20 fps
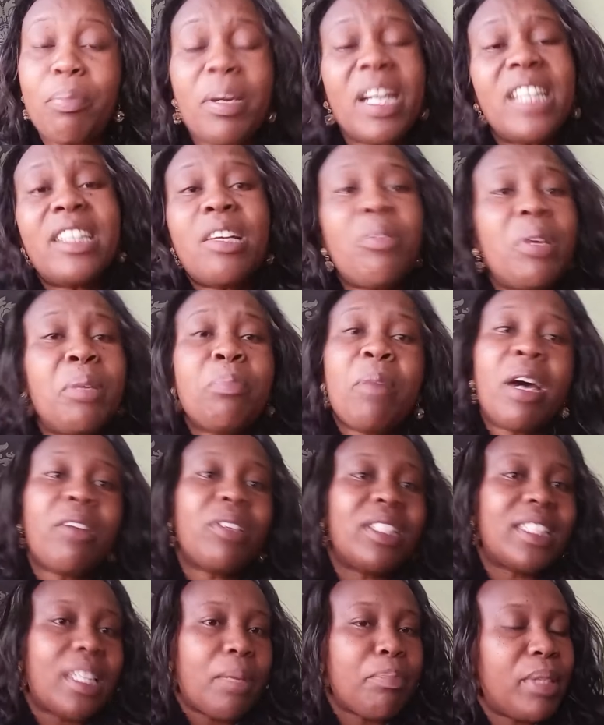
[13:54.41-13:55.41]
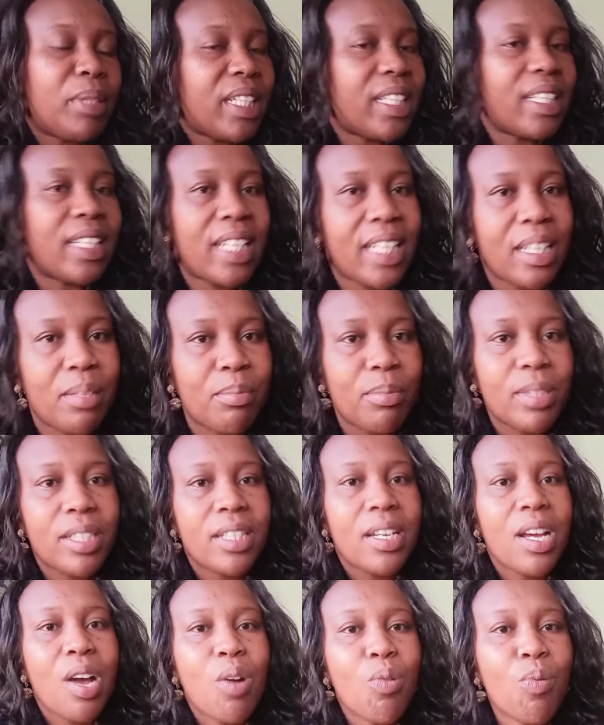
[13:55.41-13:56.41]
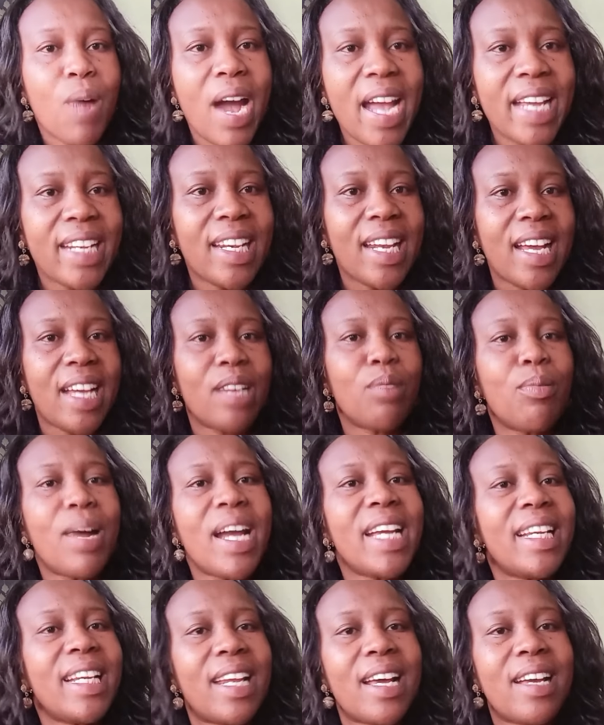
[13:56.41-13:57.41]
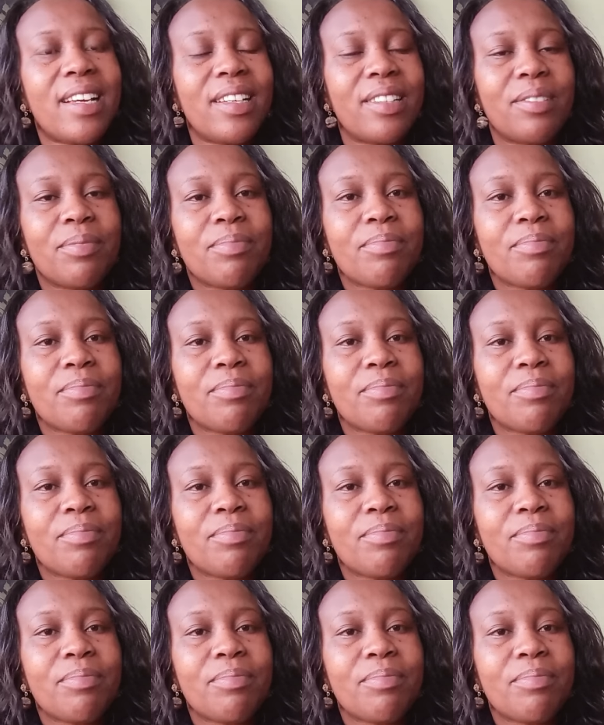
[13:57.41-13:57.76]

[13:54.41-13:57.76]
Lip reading: By the way, Marwa is a big name. Why lie?